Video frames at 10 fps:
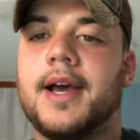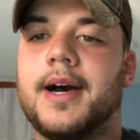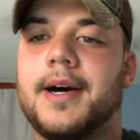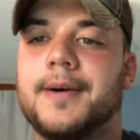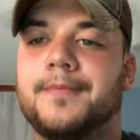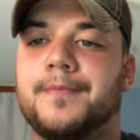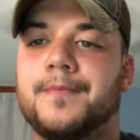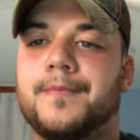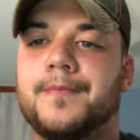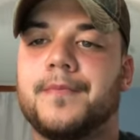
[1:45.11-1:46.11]
Um,
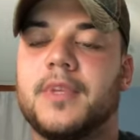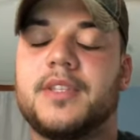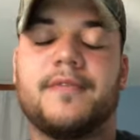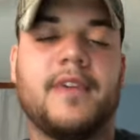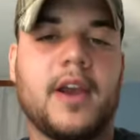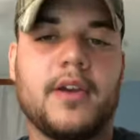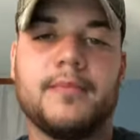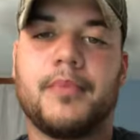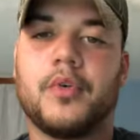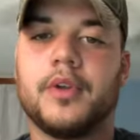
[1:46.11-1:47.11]
it's very
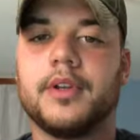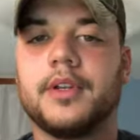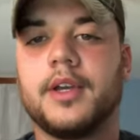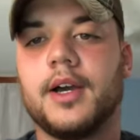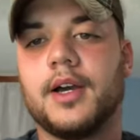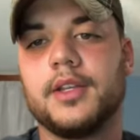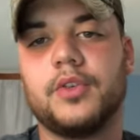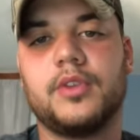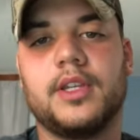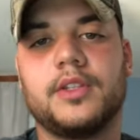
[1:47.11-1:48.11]
important. Uh,
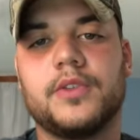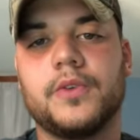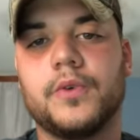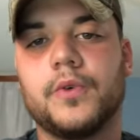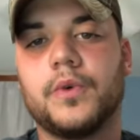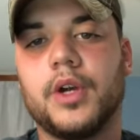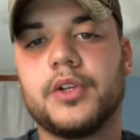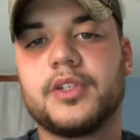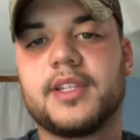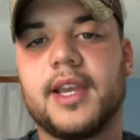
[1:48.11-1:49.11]
you need to
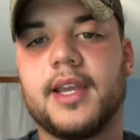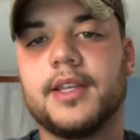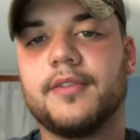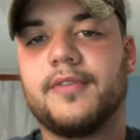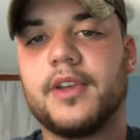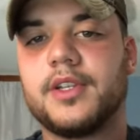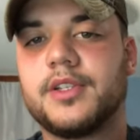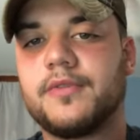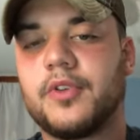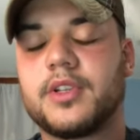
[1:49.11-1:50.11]
understand the
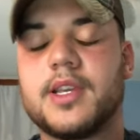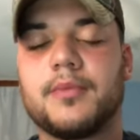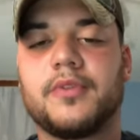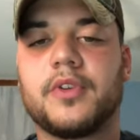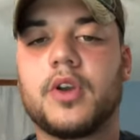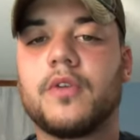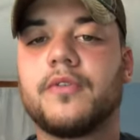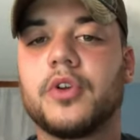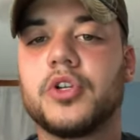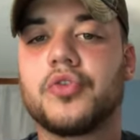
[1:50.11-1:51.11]
fish. For example, if you're going
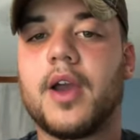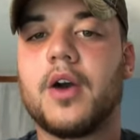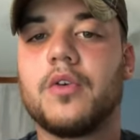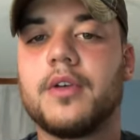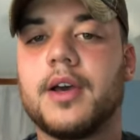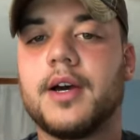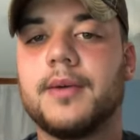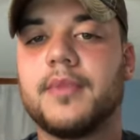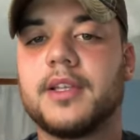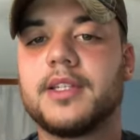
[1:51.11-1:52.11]
for a trout,
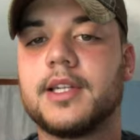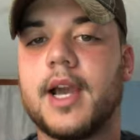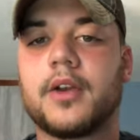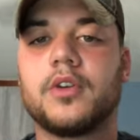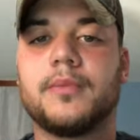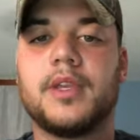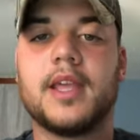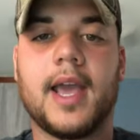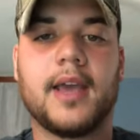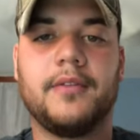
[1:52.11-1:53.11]
um, that's not going to be
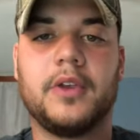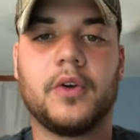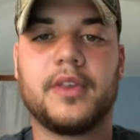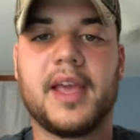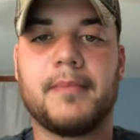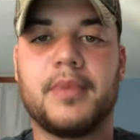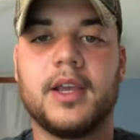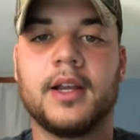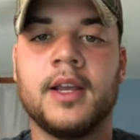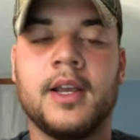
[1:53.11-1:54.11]
that heavy or that
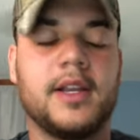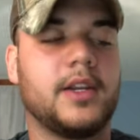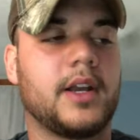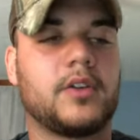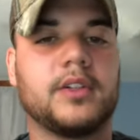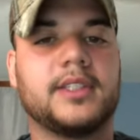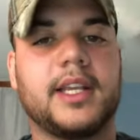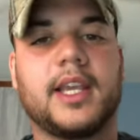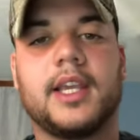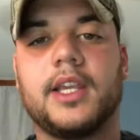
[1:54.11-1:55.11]
big. You're not going to
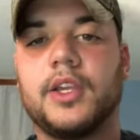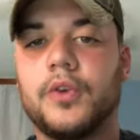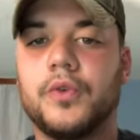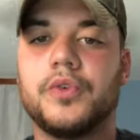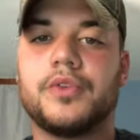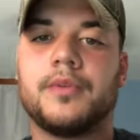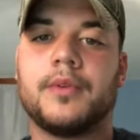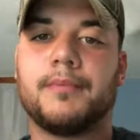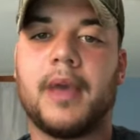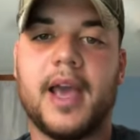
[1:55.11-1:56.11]
take a huge
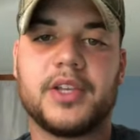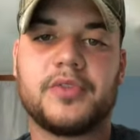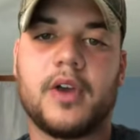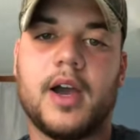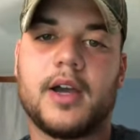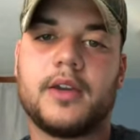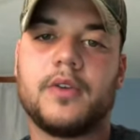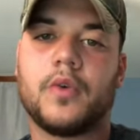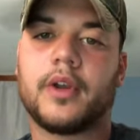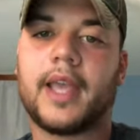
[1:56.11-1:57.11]
bass rod
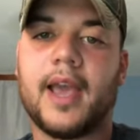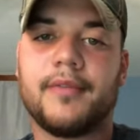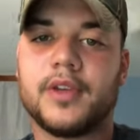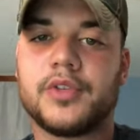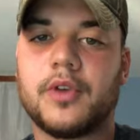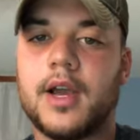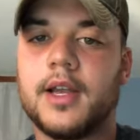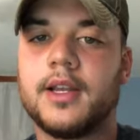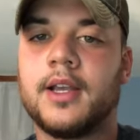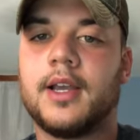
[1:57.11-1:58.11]
or catfish
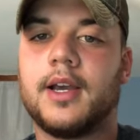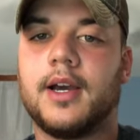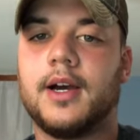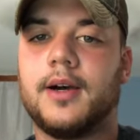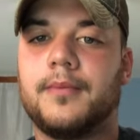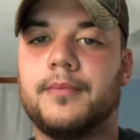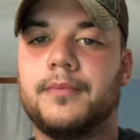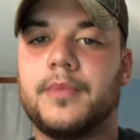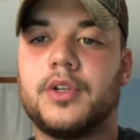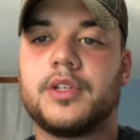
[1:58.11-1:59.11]
rod. Um,
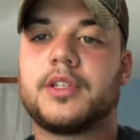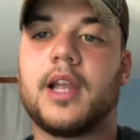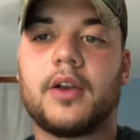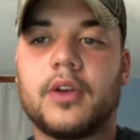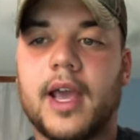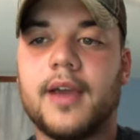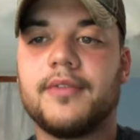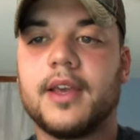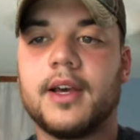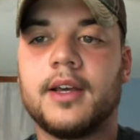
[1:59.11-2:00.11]
you're just not going to
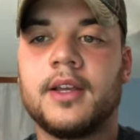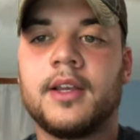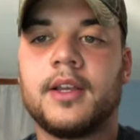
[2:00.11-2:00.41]
have the